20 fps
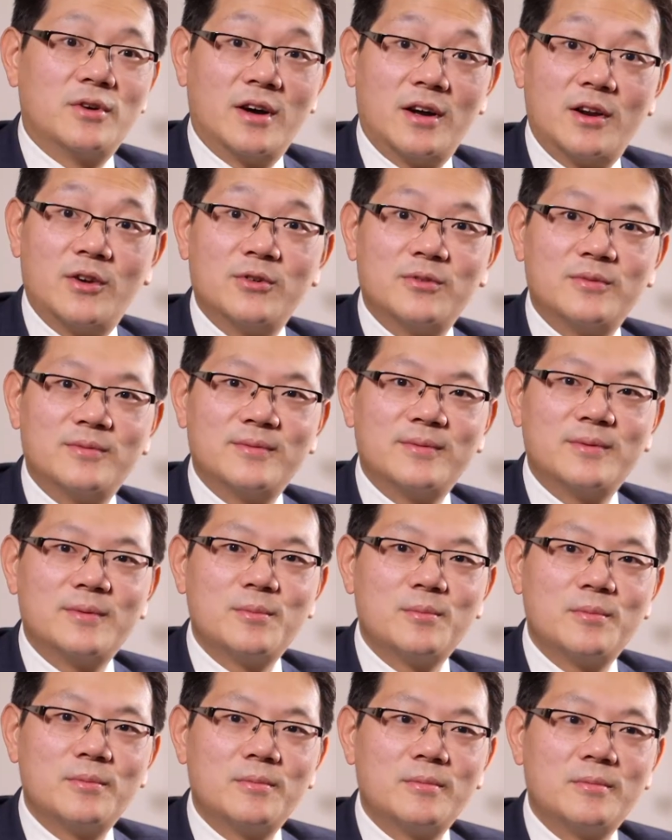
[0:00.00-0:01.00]
Hello,
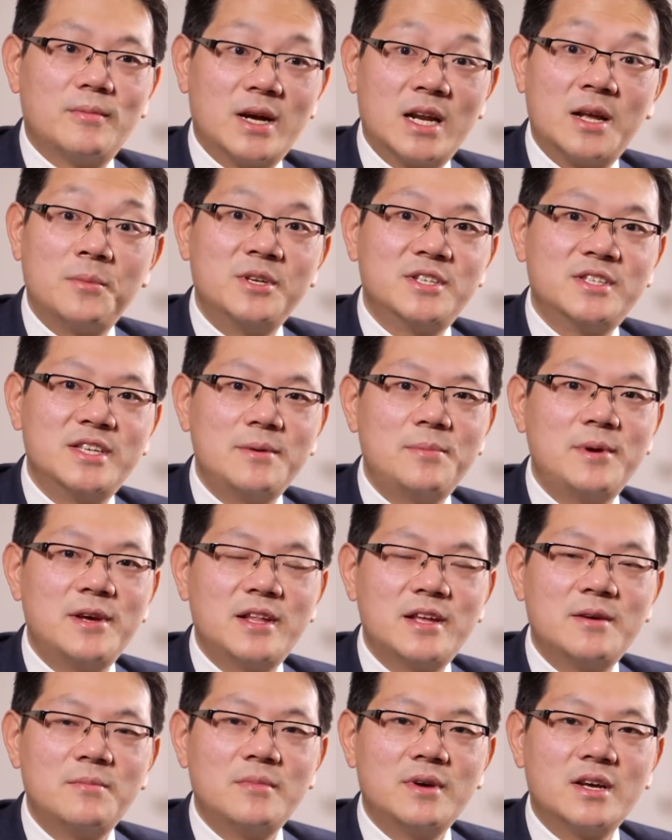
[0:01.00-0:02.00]
my name is CP
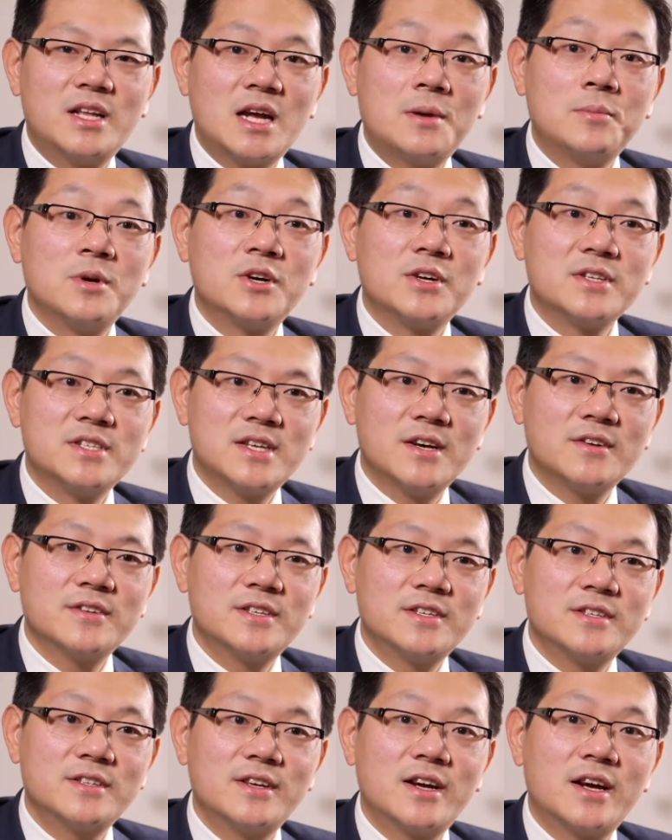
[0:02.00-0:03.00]
Lim and I'm a
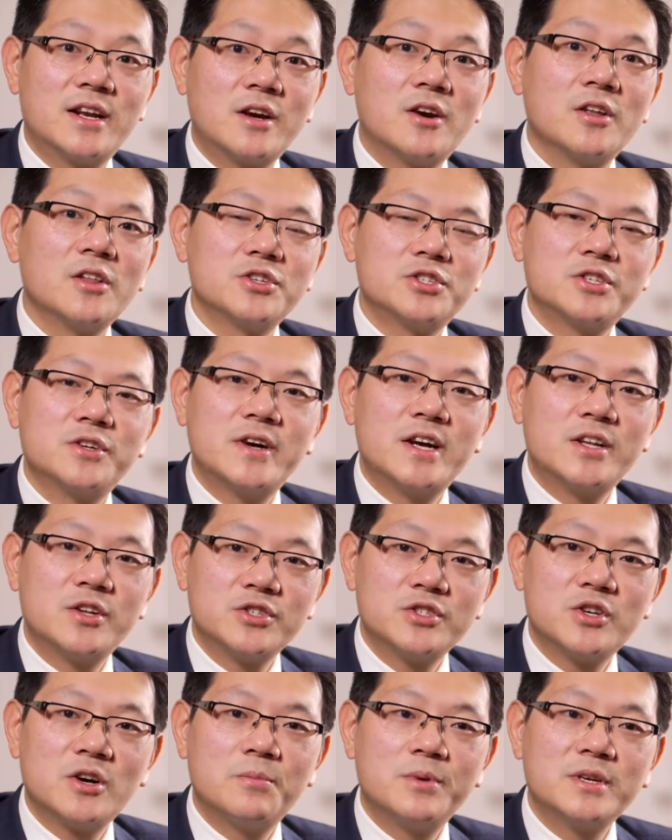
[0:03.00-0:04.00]
consultant gynaecological
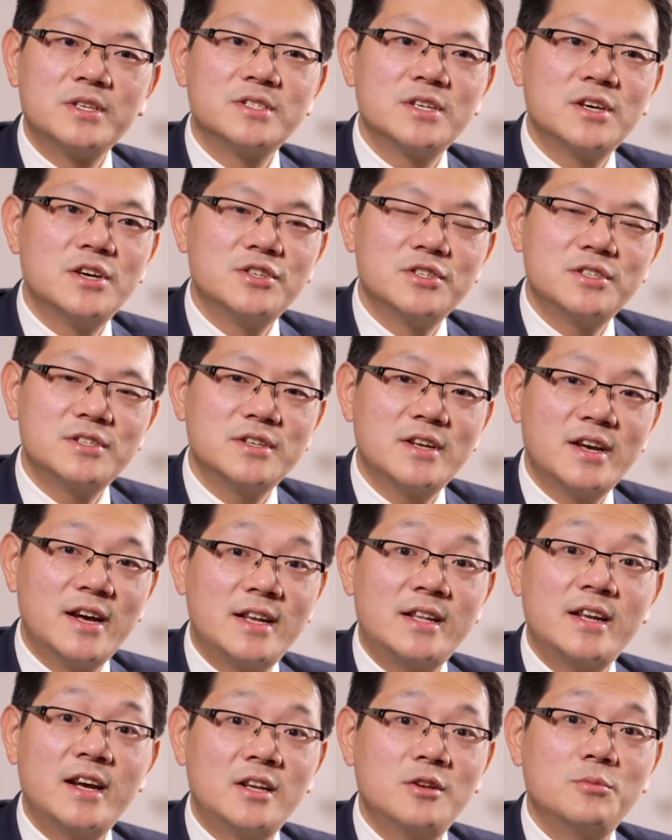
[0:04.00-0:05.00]
endoscopic surgeon
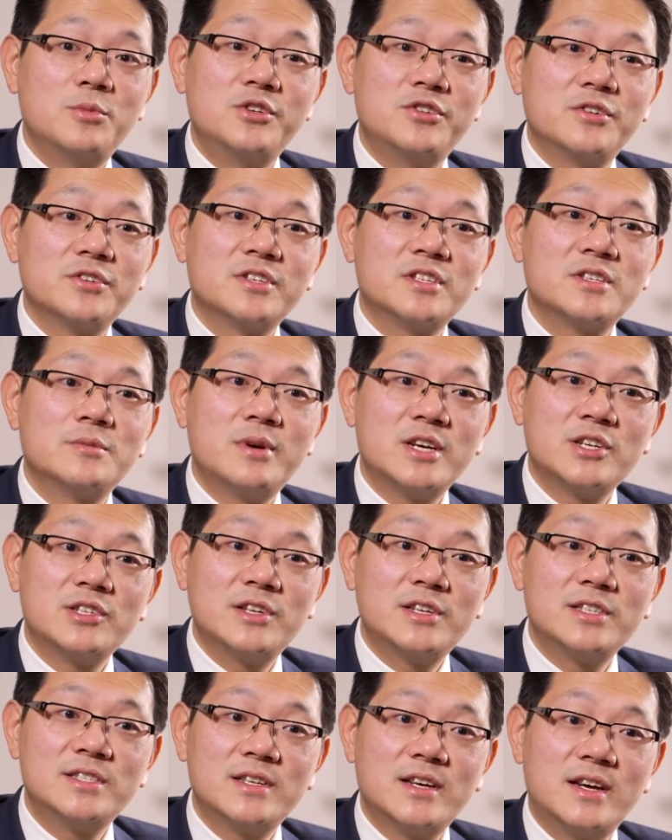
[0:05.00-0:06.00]
and endometriosis
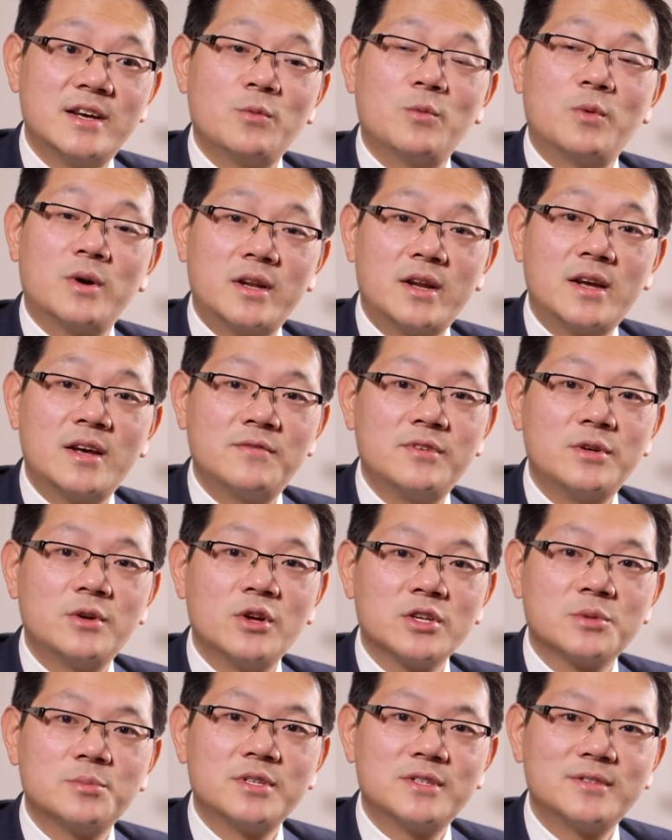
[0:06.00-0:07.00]
specialist at Hatfield
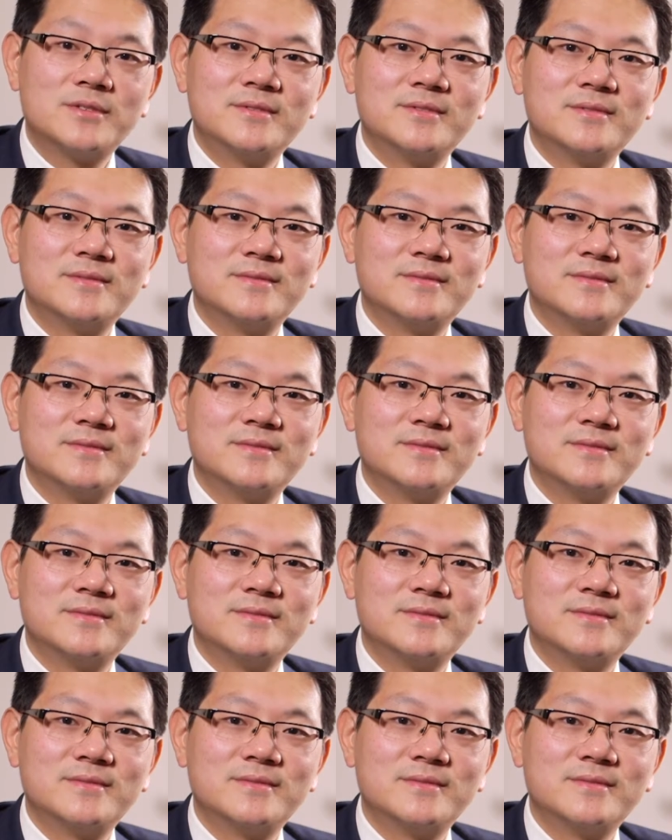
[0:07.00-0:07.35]
Hospital.